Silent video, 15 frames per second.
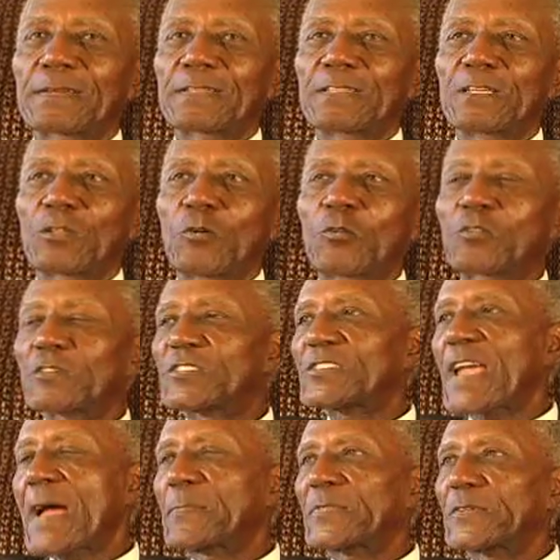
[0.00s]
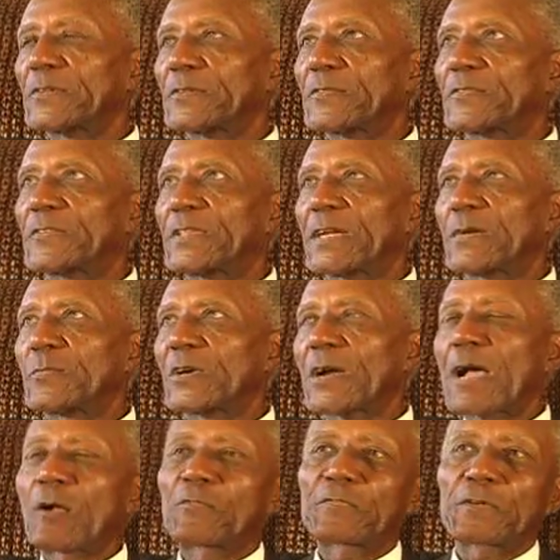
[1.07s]
the local chapter, Sigma
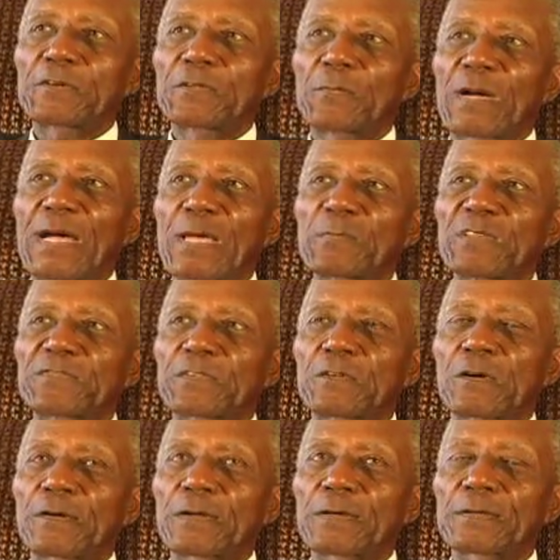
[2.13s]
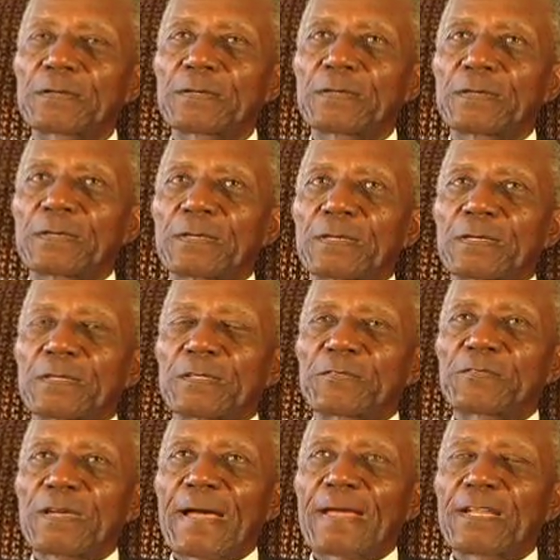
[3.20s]
Alpha in Miami, Florida,
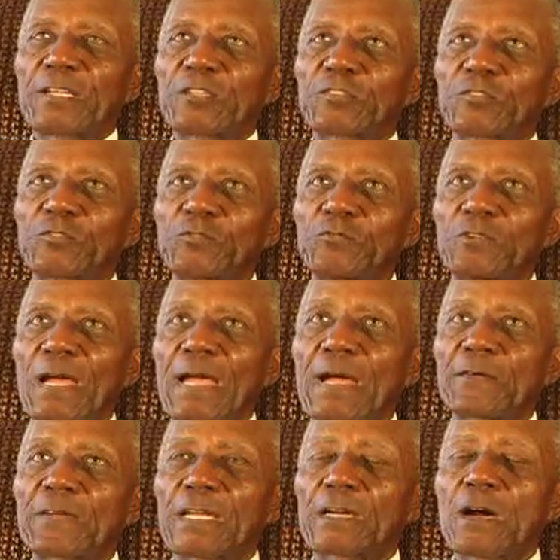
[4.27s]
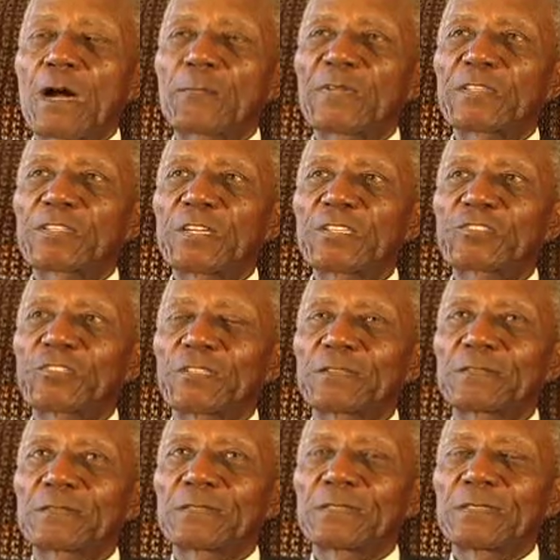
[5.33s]
decided to have a
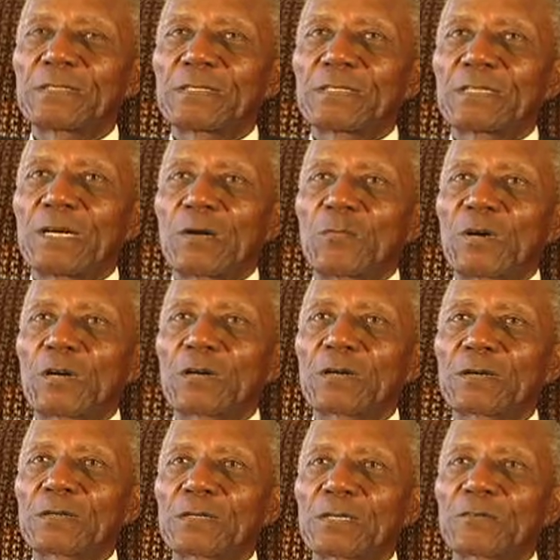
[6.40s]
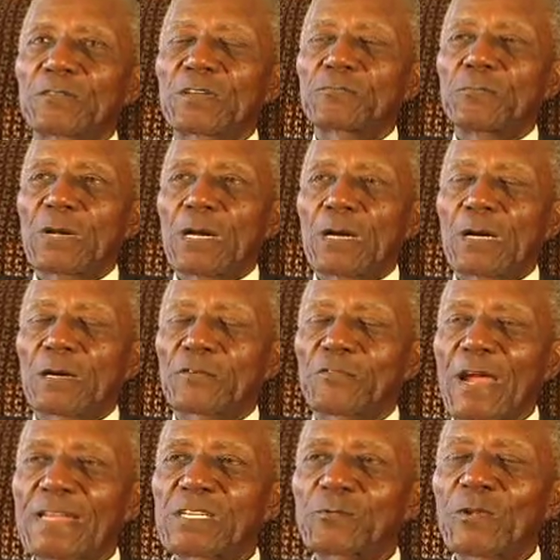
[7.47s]
competition among
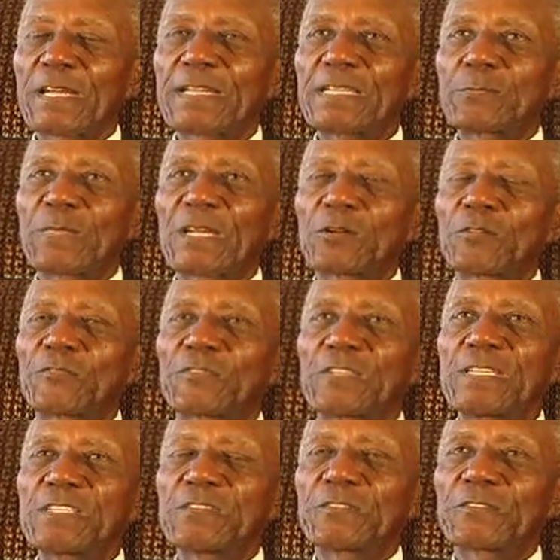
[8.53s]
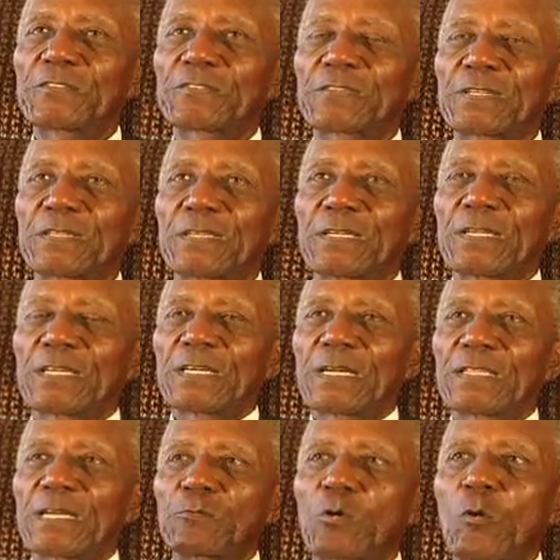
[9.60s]
graduating male seniors.
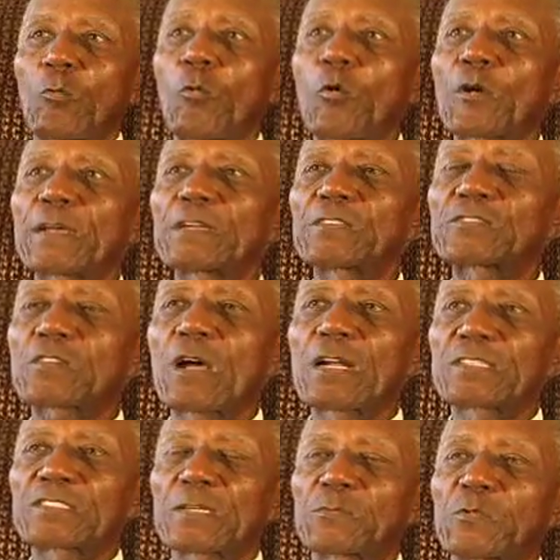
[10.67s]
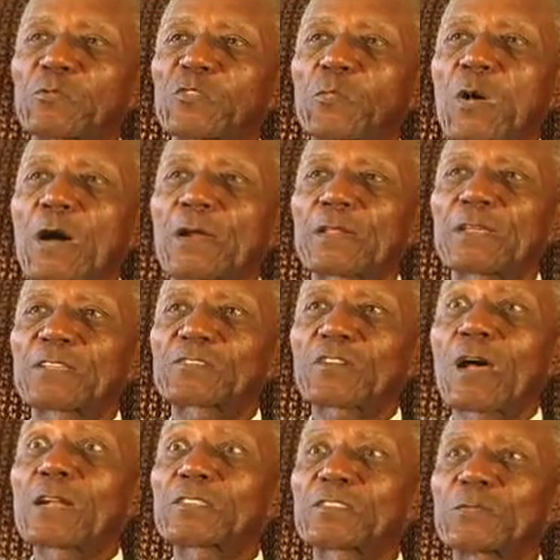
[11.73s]
They were awarding a scholarship. It was part of their
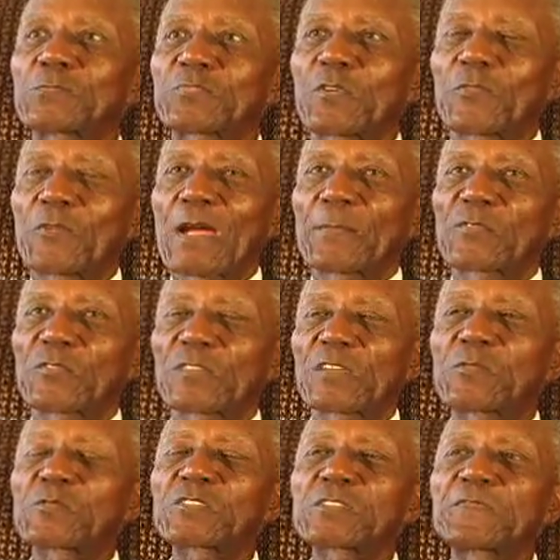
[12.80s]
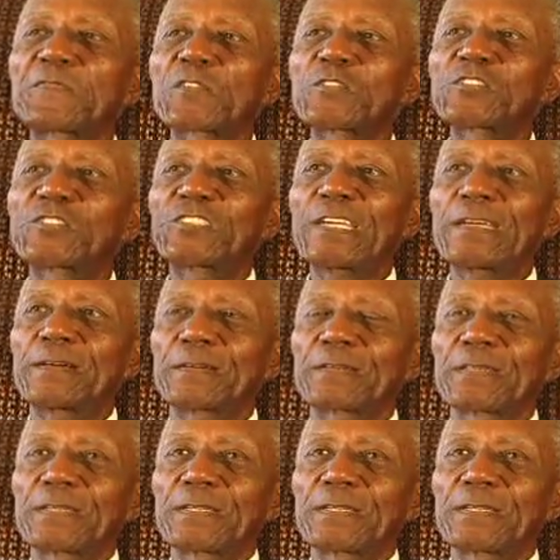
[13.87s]
scholarship program. So this was the first year.